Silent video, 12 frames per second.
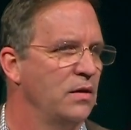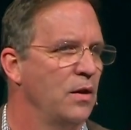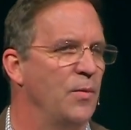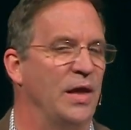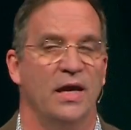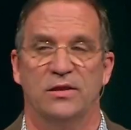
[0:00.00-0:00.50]

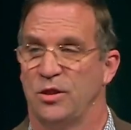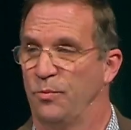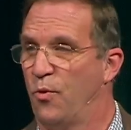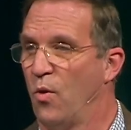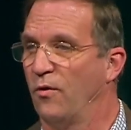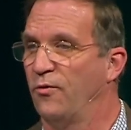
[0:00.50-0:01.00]
begin
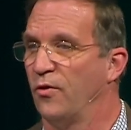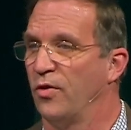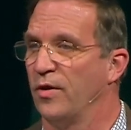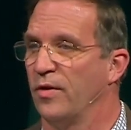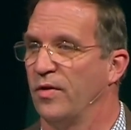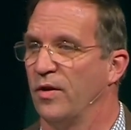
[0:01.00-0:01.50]
support for
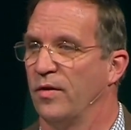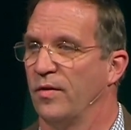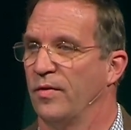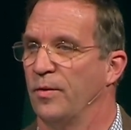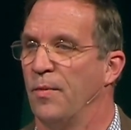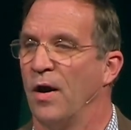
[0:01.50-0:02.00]

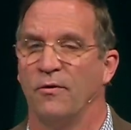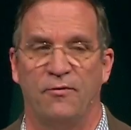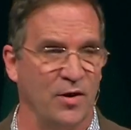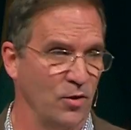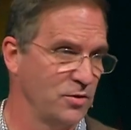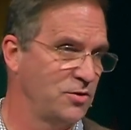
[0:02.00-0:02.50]
the
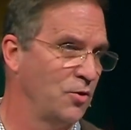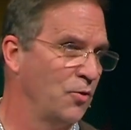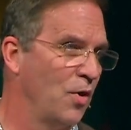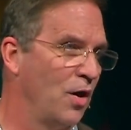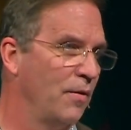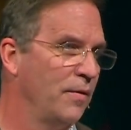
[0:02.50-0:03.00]
Butterfields,
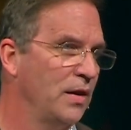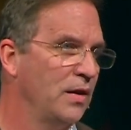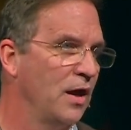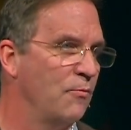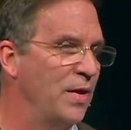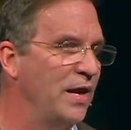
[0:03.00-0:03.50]
who
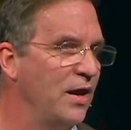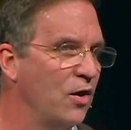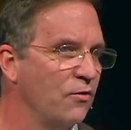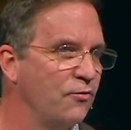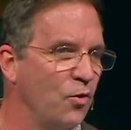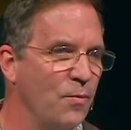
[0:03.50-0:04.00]
have been
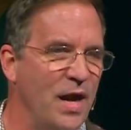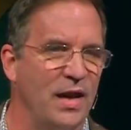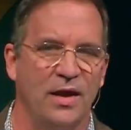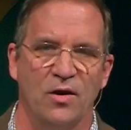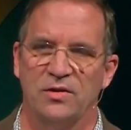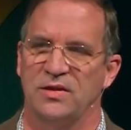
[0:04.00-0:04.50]
here for many
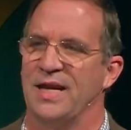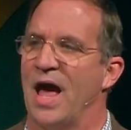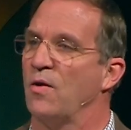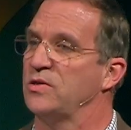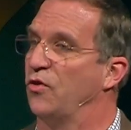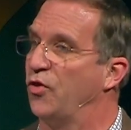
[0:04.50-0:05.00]
years and
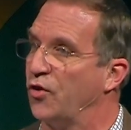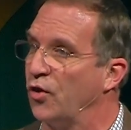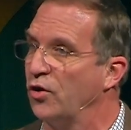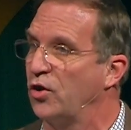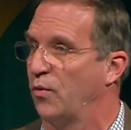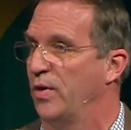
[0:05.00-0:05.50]
now as a
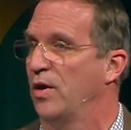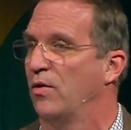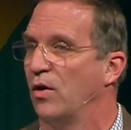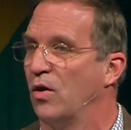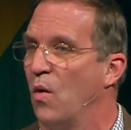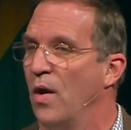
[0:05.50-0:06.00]
third career
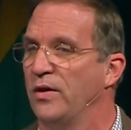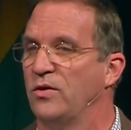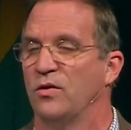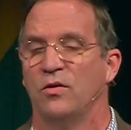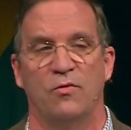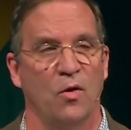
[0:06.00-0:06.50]
are going
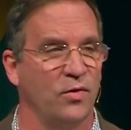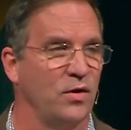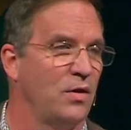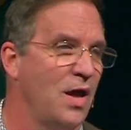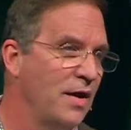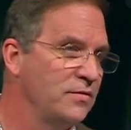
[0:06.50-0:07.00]
to devote
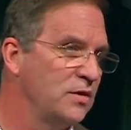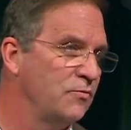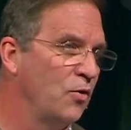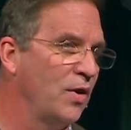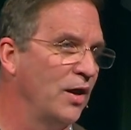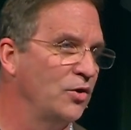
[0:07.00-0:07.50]
their lives to
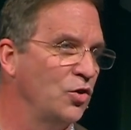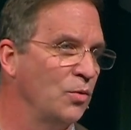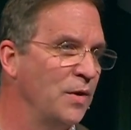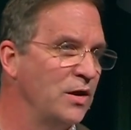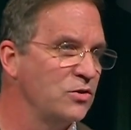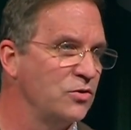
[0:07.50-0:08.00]
vocational
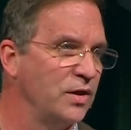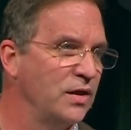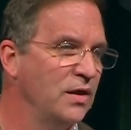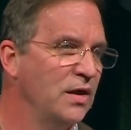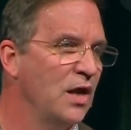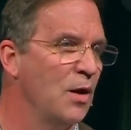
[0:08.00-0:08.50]
ministry
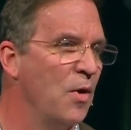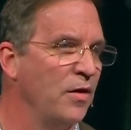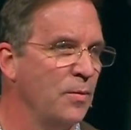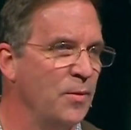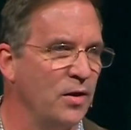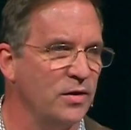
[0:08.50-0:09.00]
among
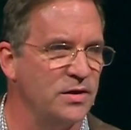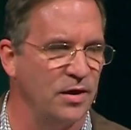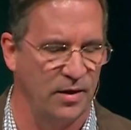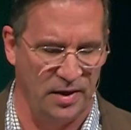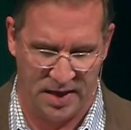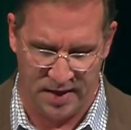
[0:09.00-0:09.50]
the
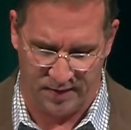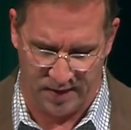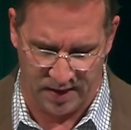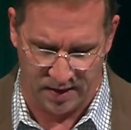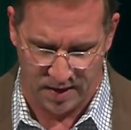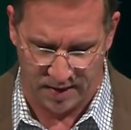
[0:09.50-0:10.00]
military in
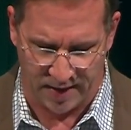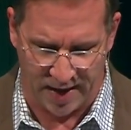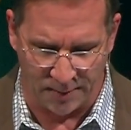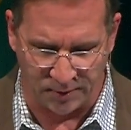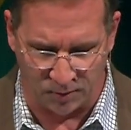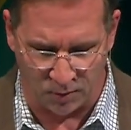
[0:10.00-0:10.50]
the
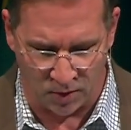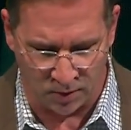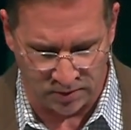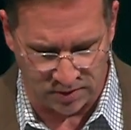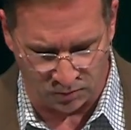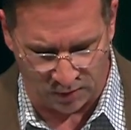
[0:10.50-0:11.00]
Hampton
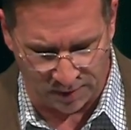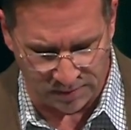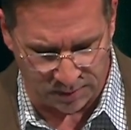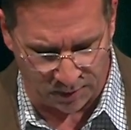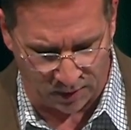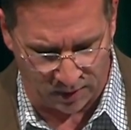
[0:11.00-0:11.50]
Roads and
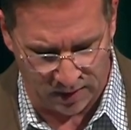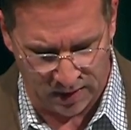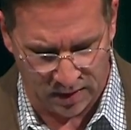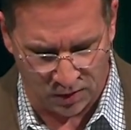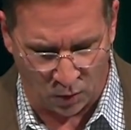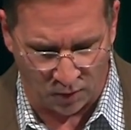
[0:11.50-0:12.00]
Williamsburg,
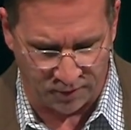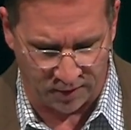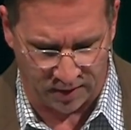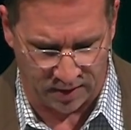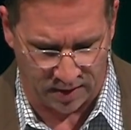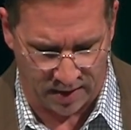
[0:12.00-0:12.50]

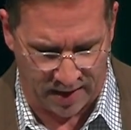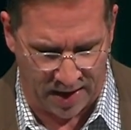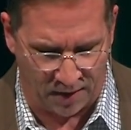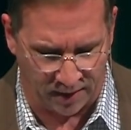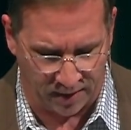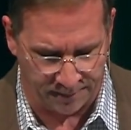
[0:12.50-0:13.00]
Norfolk
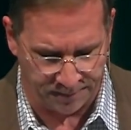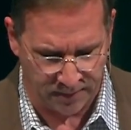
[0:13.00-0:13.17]
area.